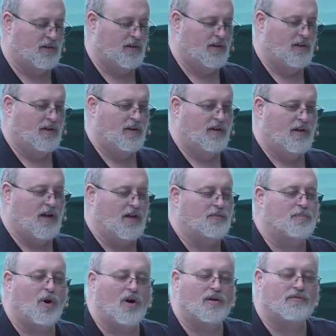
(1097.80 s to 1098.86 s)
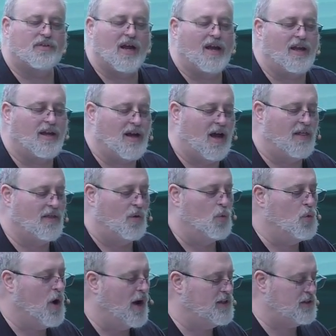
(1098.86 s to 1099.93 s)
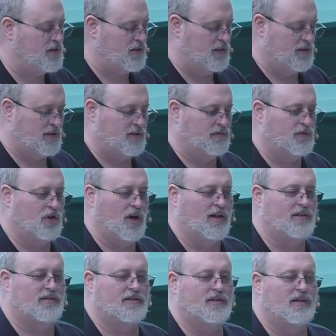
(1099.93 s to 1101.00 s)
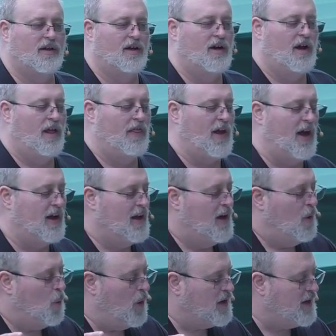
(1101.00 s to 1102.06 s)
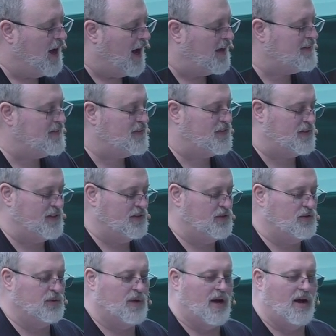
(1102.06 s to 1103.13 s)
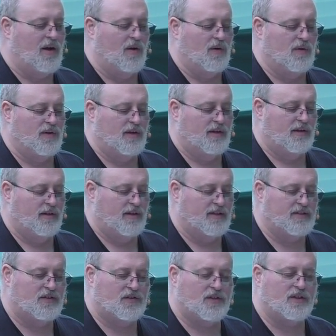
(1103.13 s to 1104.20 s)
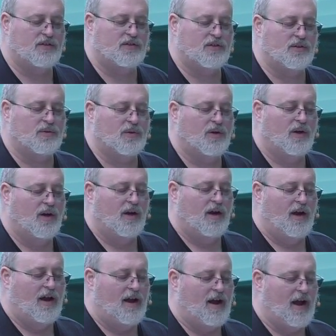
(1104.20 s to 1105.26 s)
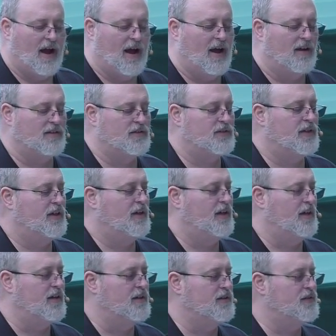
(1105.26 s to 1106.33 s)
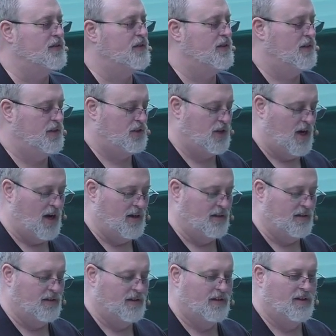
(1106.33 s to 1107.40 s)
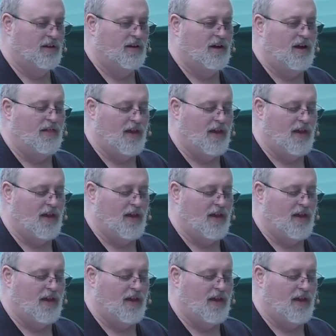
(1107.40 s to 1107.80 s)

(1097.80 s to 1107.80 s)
And as you get baptized, because of your new status as a child of God, know fully that God delights in you as he delights in Christ.